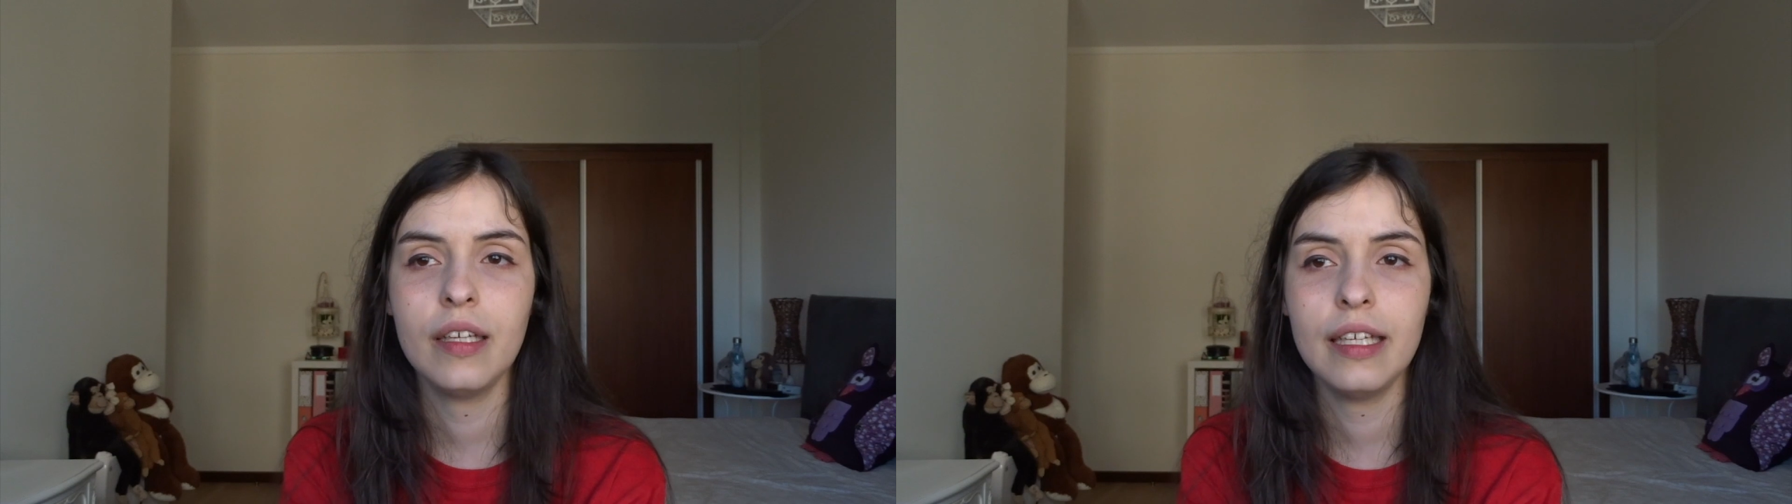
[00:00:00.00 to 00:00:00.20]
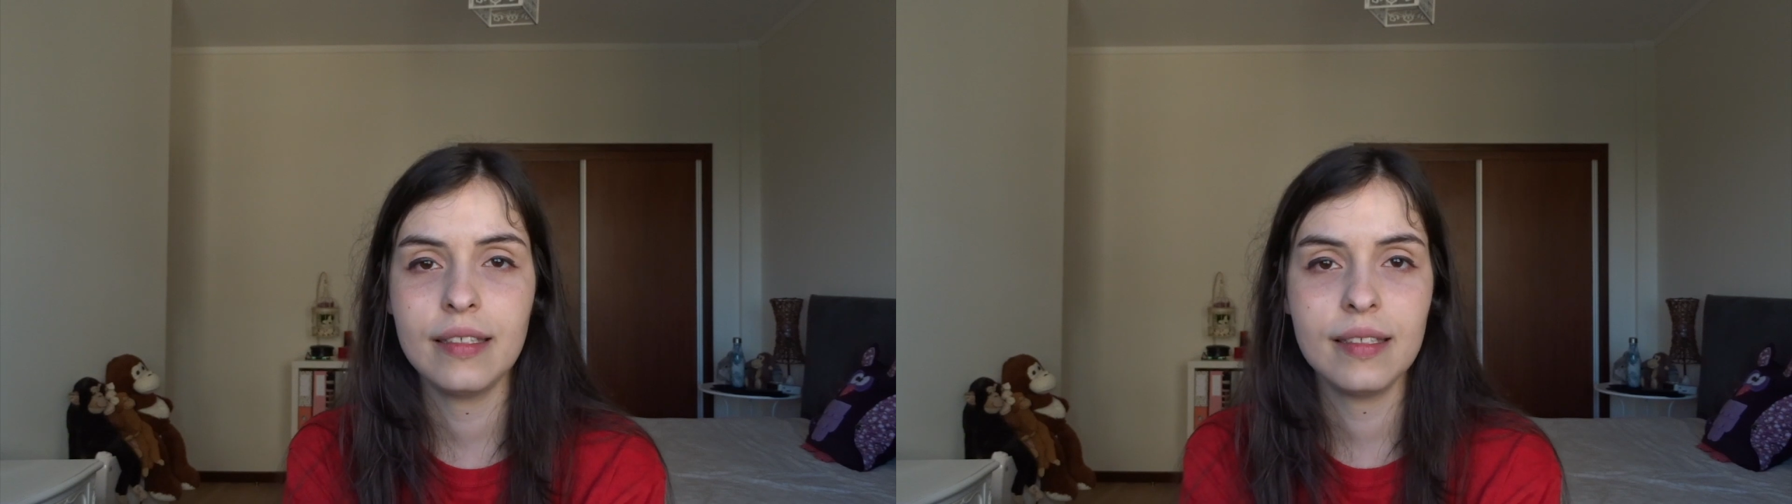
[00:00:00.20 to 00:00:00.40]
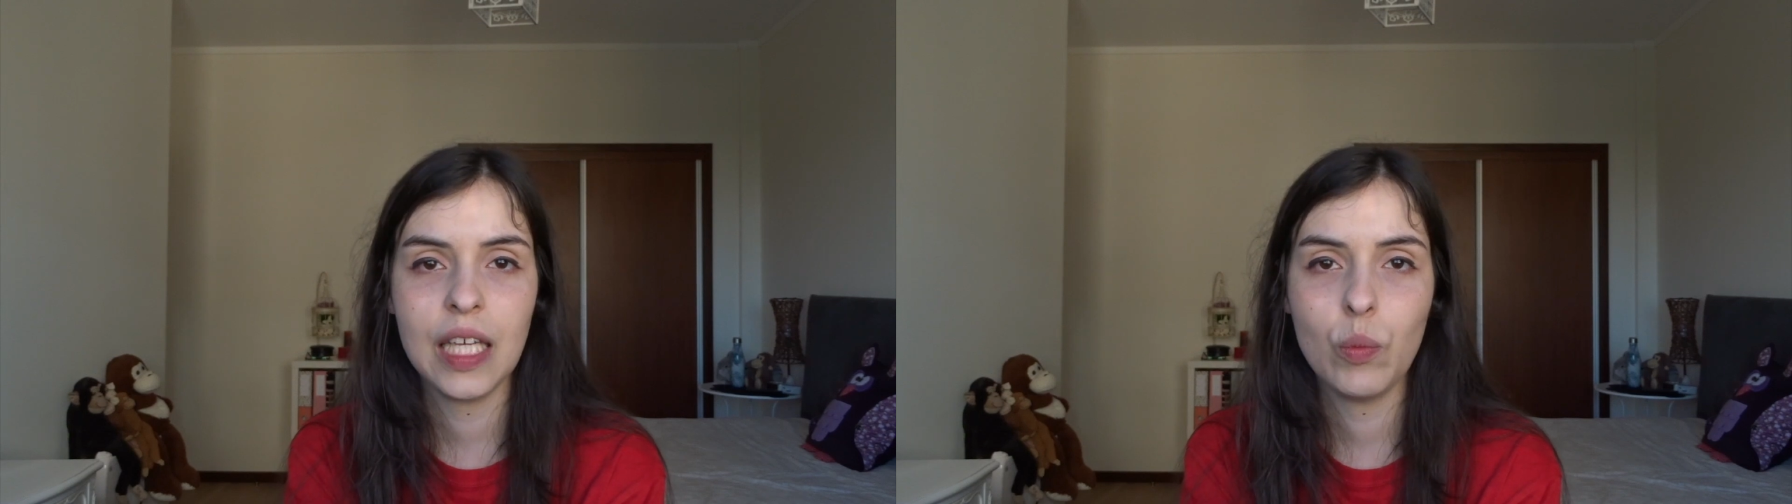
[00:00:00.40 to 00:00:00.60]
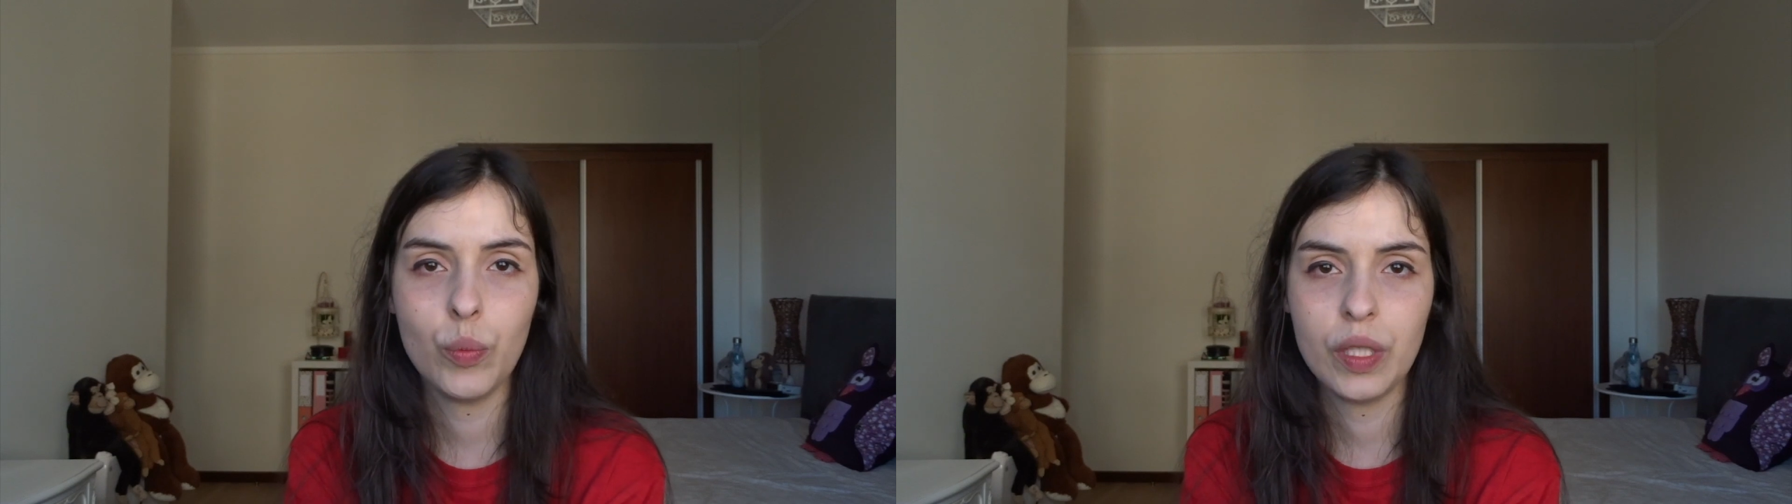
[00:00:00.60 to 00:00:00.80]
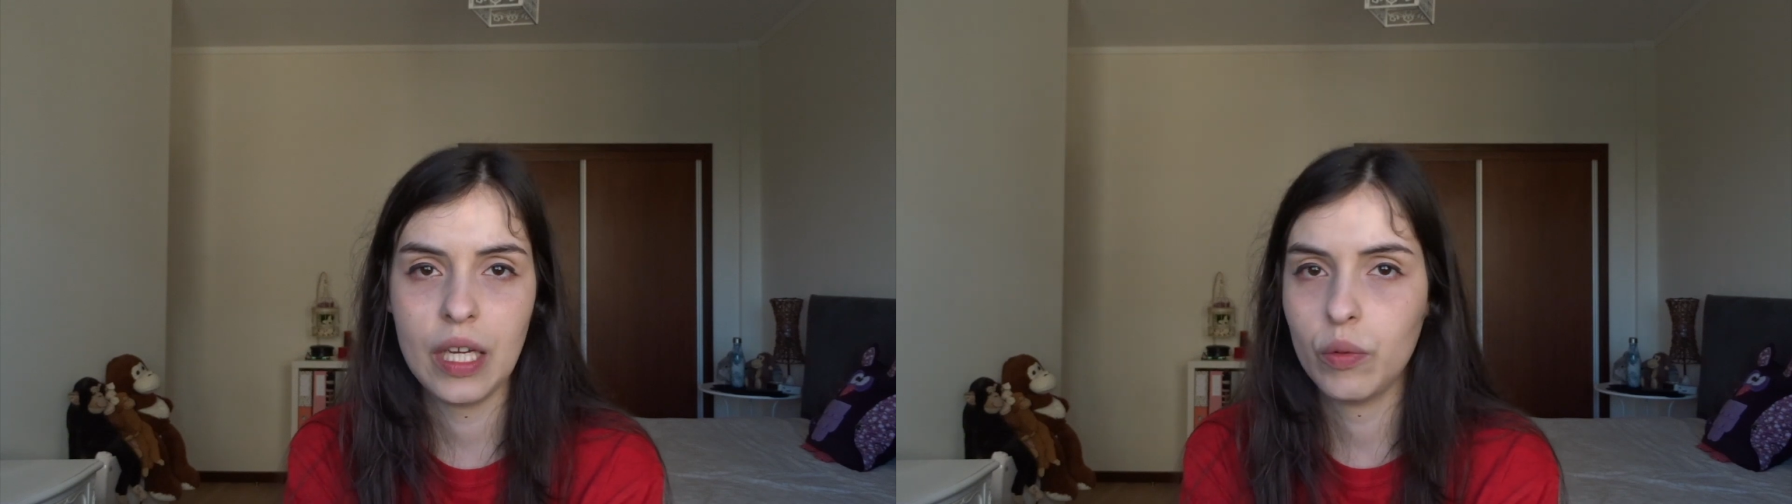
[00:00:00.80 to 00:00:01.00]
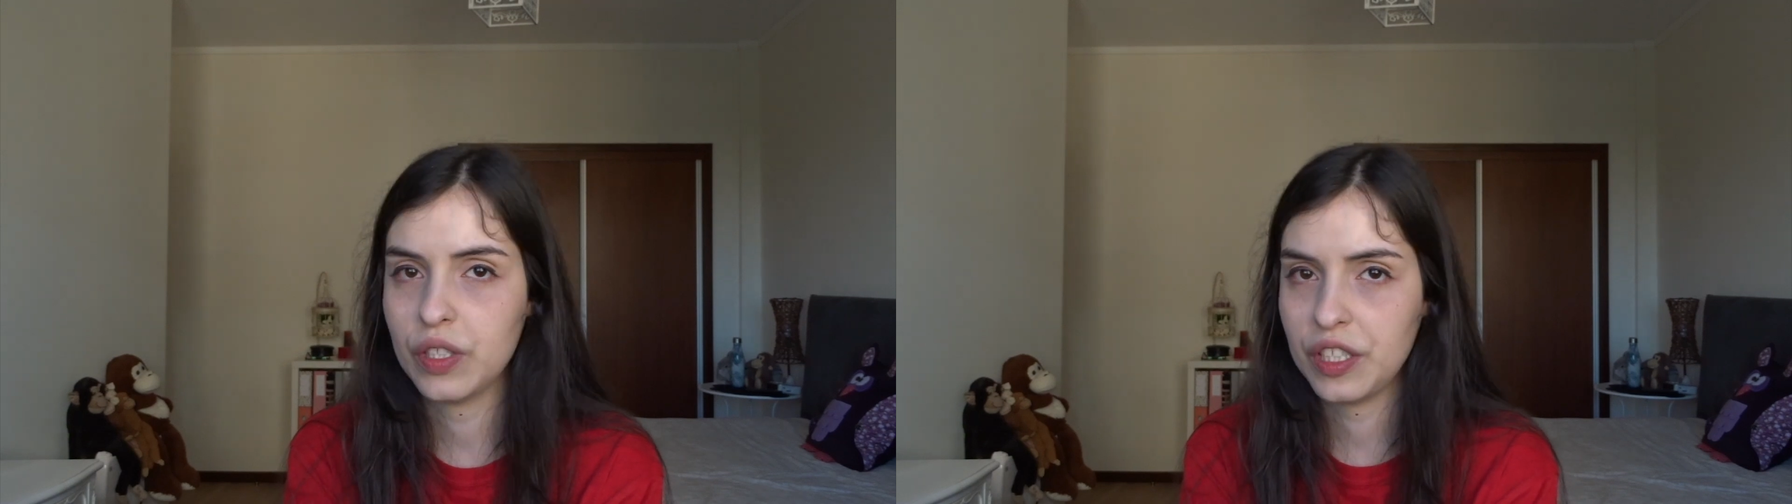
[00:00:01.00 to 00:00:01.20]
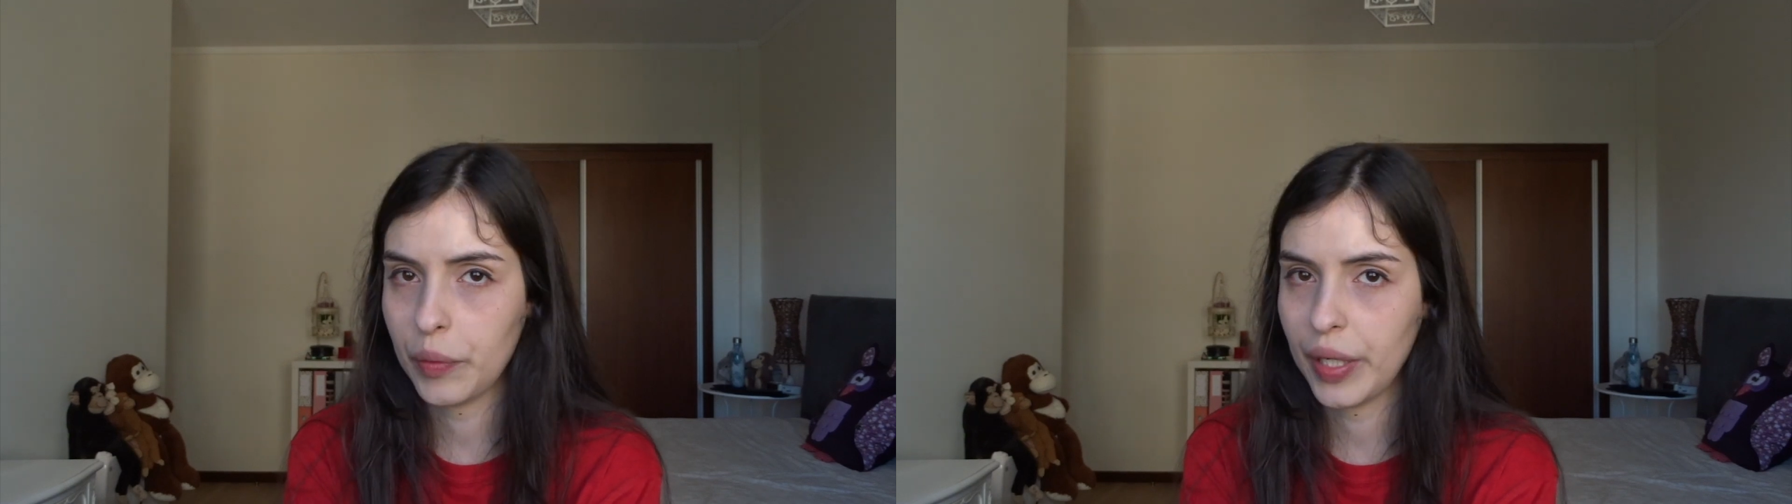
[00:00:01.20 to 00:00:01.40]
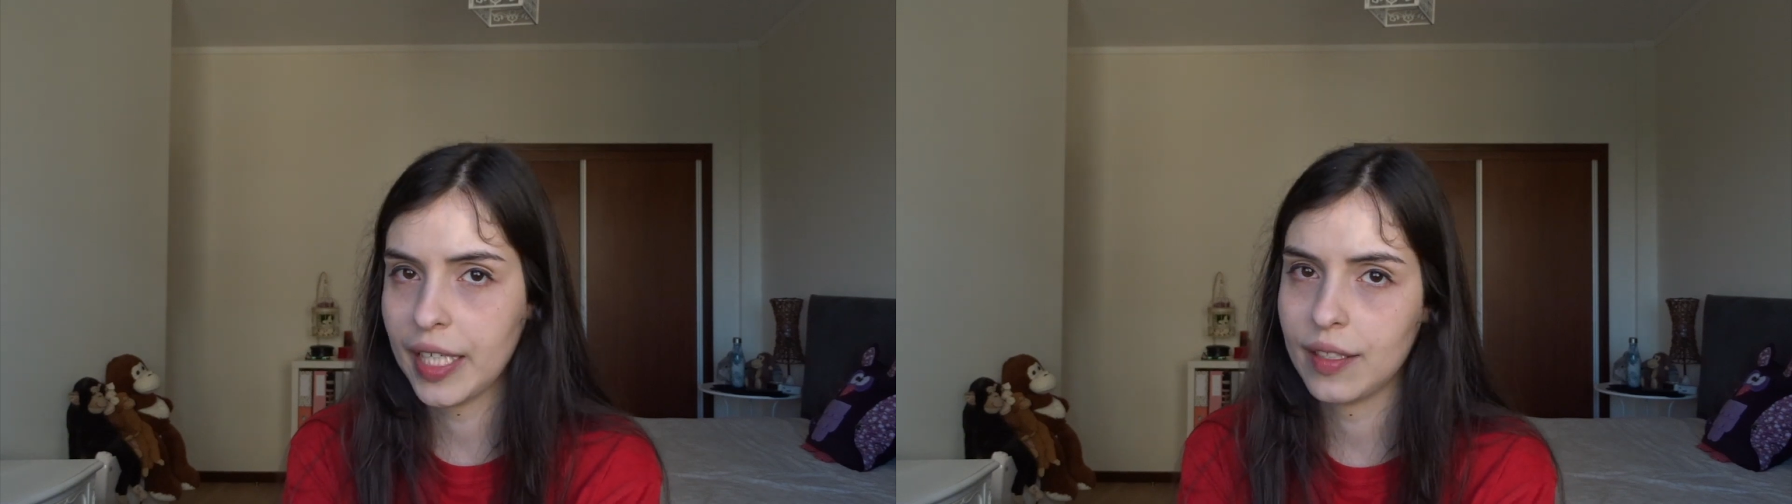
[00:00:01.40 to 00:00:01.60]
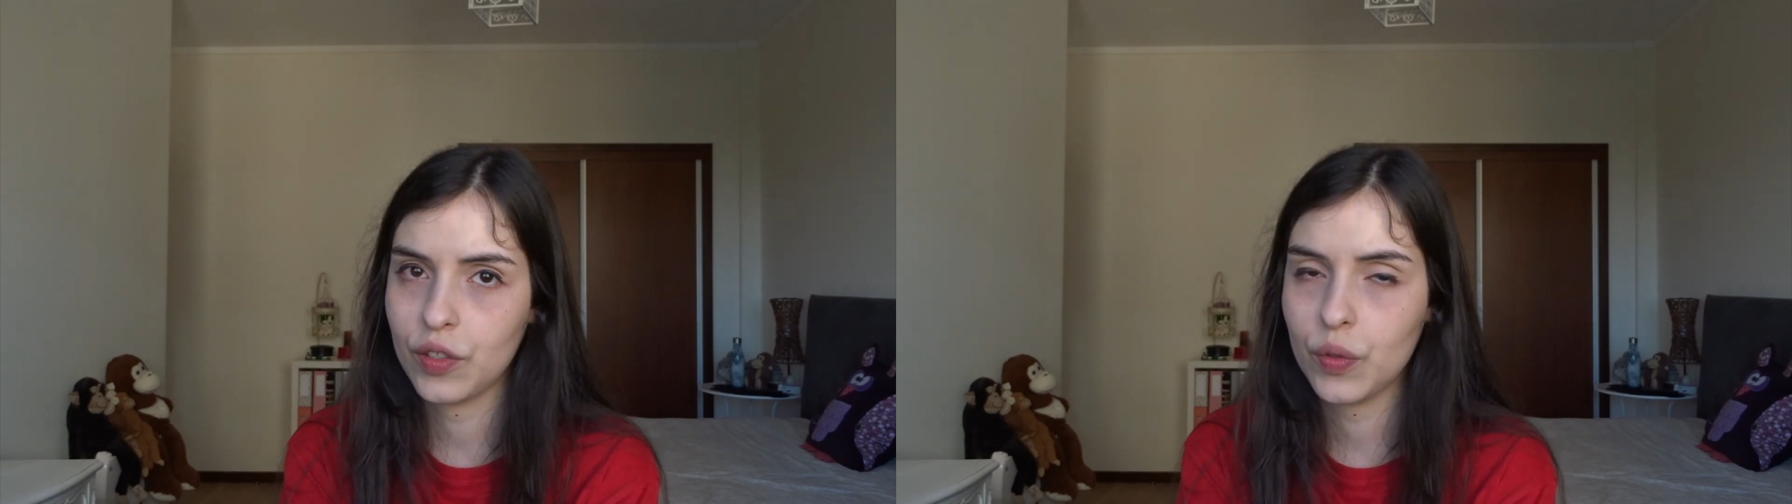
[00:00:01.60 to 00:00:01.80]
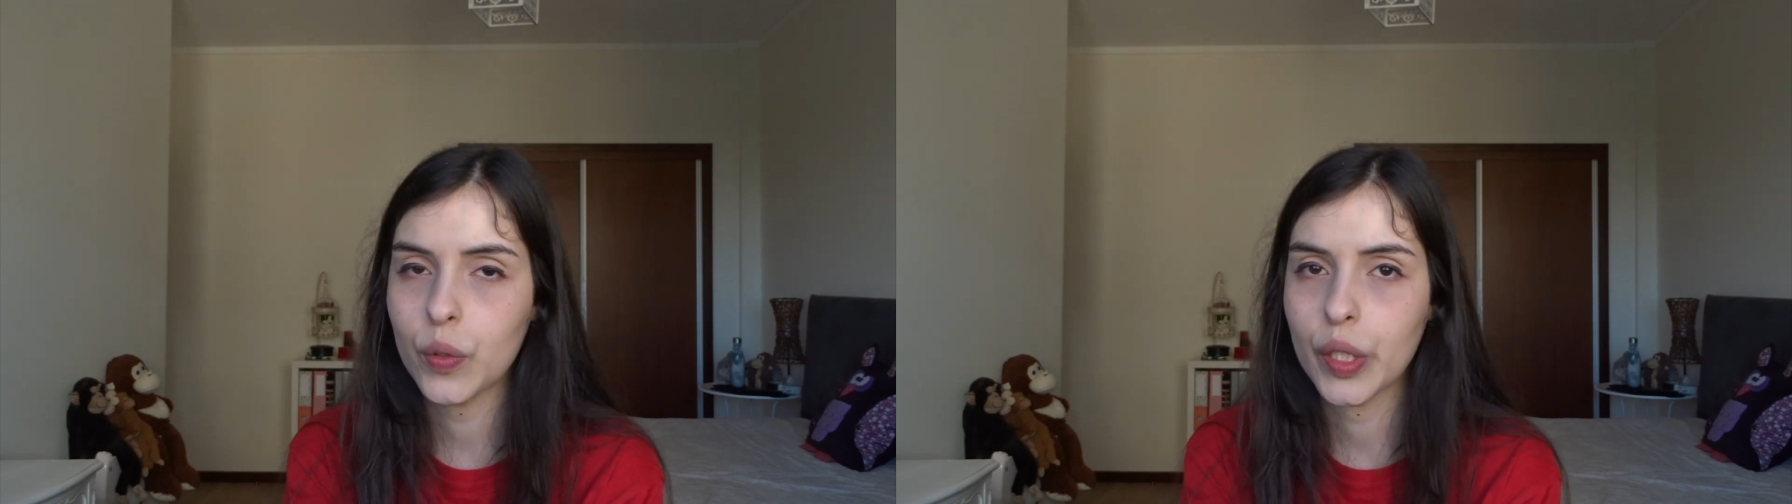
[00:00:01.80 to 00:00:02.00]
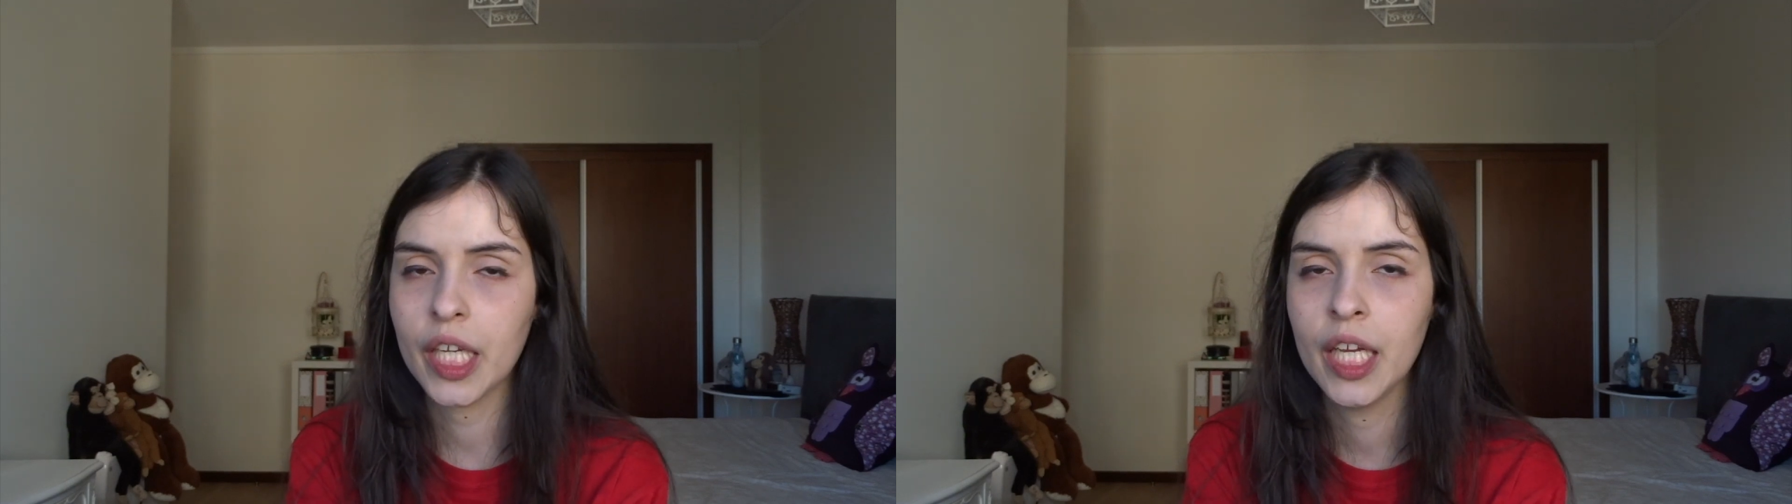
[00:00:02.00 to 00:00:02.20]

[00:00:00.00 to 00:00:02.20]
is the same woman that was narrating the story.